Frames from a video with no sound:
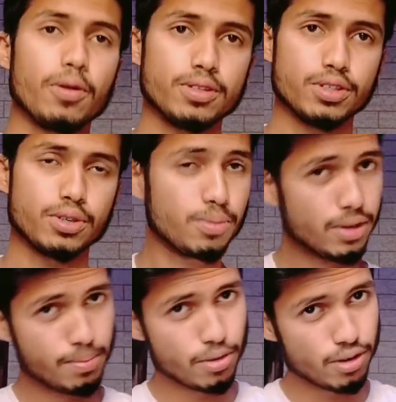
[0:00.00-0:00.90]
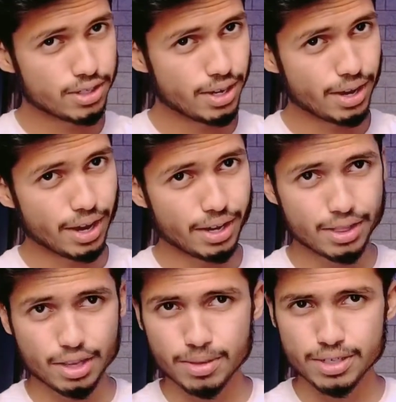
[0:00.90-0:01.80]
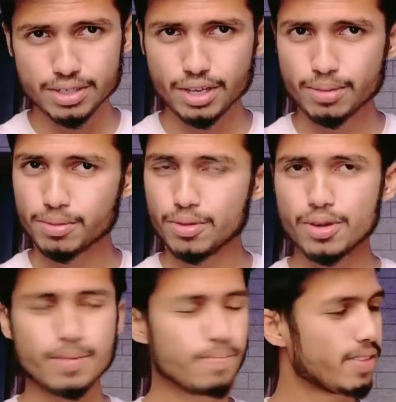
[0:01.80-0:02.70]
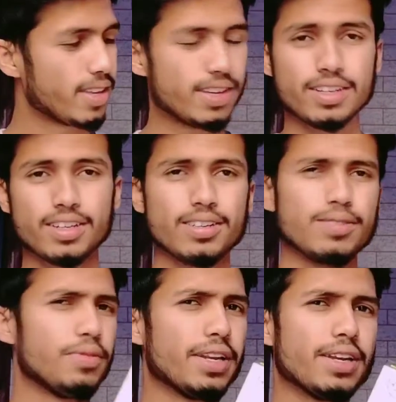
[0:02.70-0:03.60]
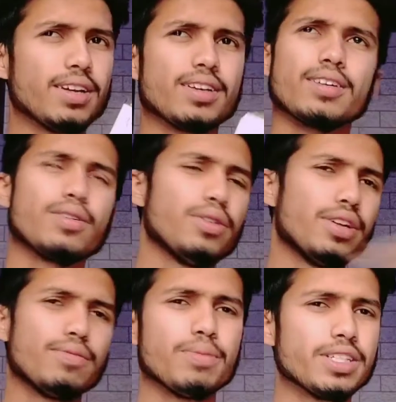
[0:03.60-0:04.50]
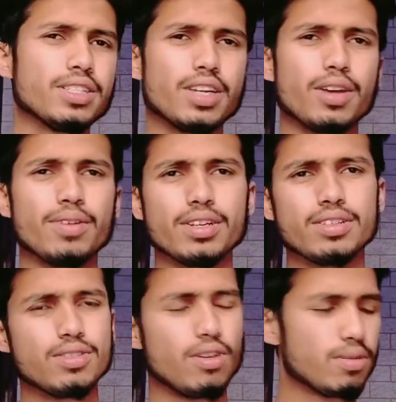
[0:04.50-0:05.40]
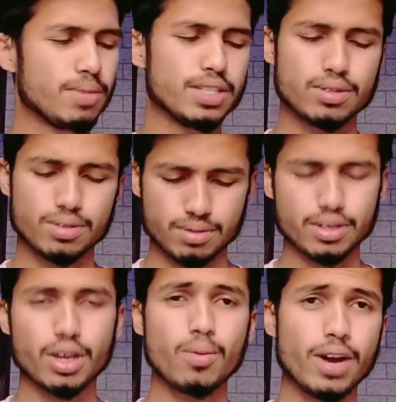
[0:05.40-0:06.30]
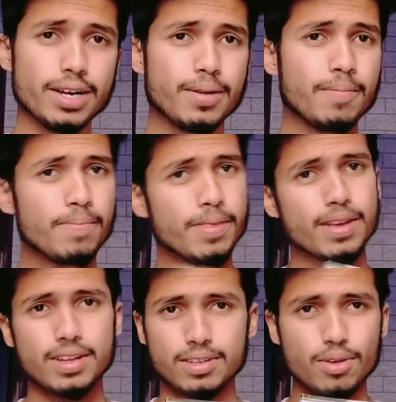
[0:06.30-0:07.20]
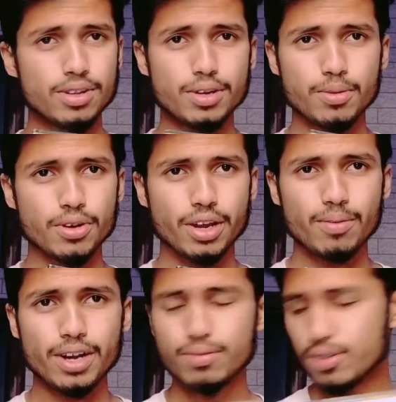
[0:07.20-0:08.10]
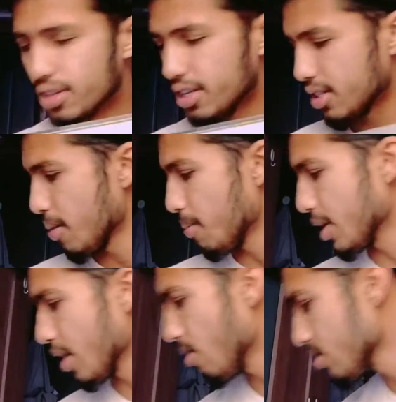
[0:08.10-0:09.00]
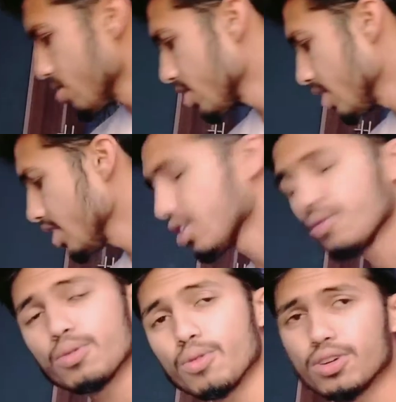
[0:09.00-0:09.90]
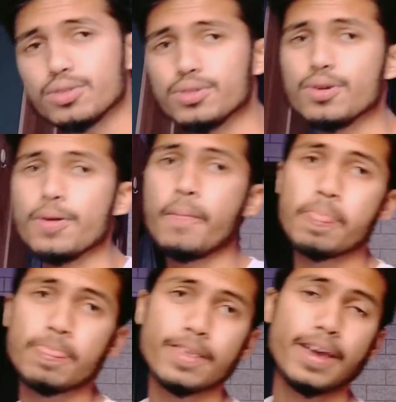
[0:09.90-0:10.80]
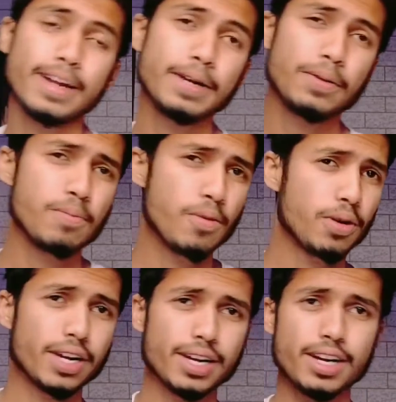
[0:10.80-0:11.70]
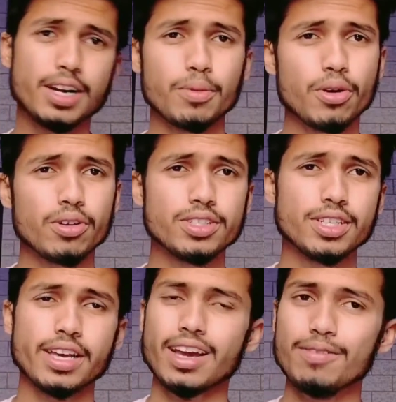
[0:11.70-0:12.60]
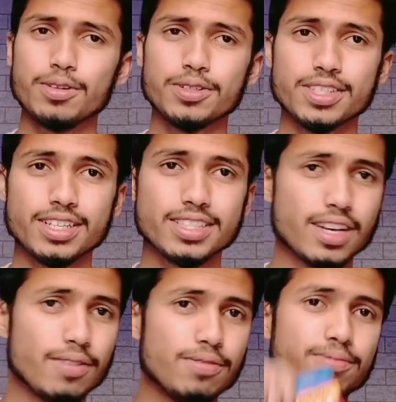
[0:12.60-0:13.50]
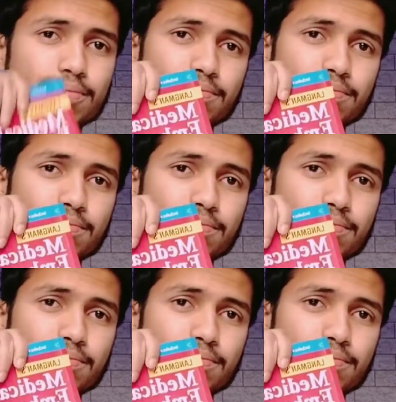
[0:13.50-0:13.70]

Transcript: embryology, human embryology again in the thing, look very good information given not much required no other book required for this but i also suggest if you want to mm, get into more detailed embryology like evolution and stuff